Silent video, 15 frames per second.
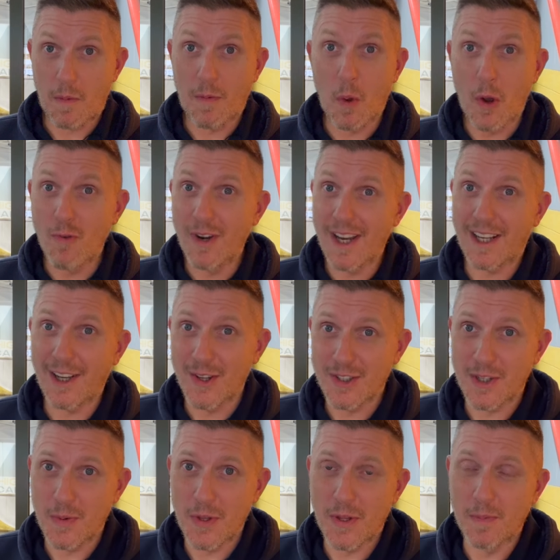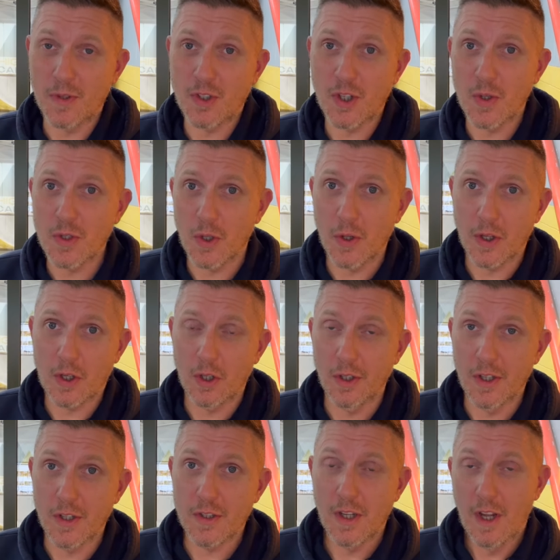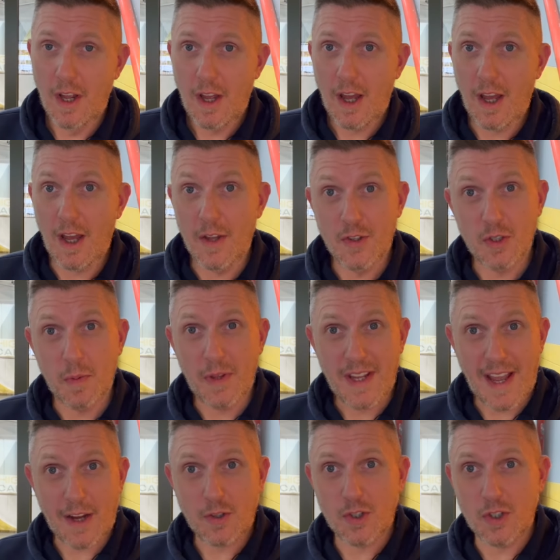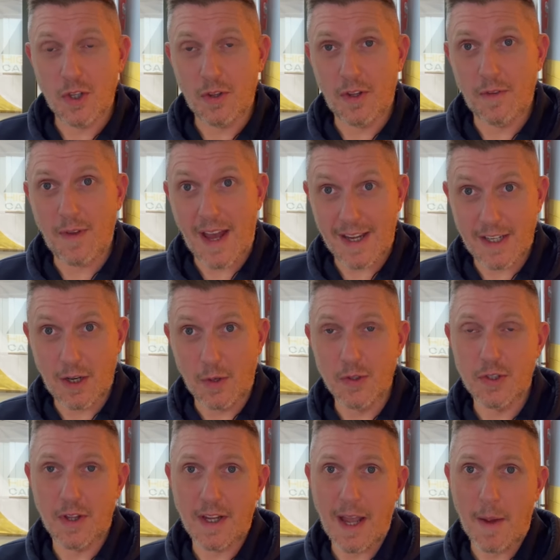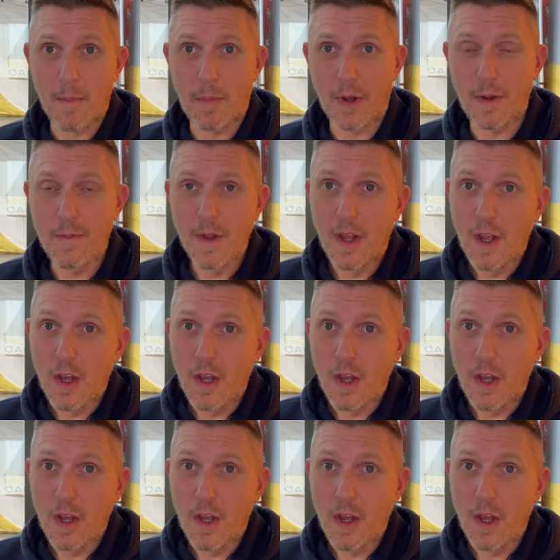and we've worked really closely with them to choose all the colours and some of the extras that they've added onto the camper.